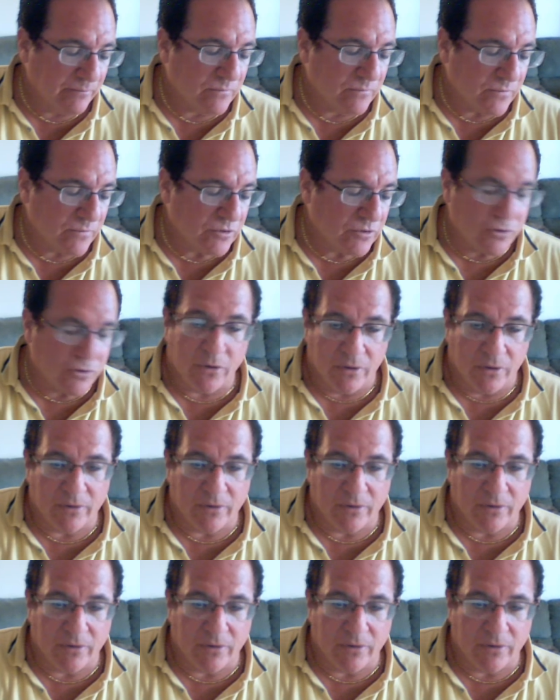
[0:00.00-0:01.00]
scored a
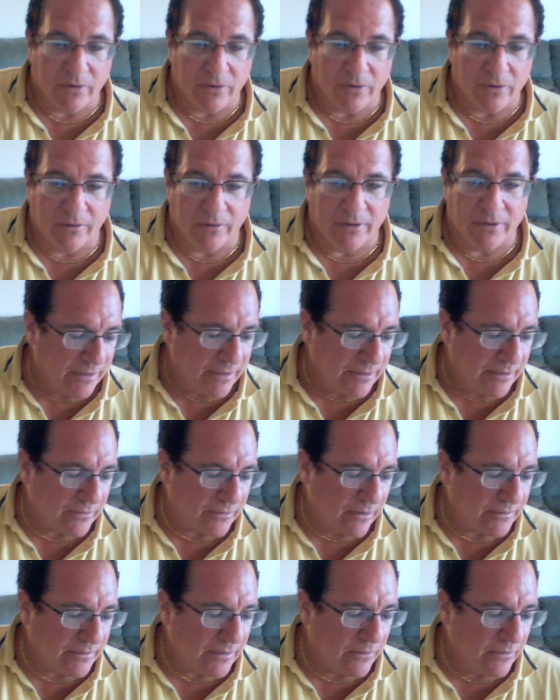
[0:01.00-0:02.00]
little bit more than I
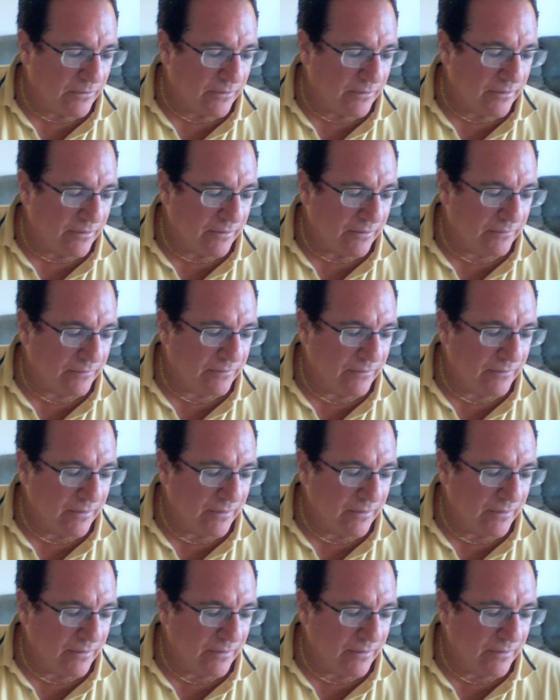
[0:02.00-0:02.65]
thought they would have.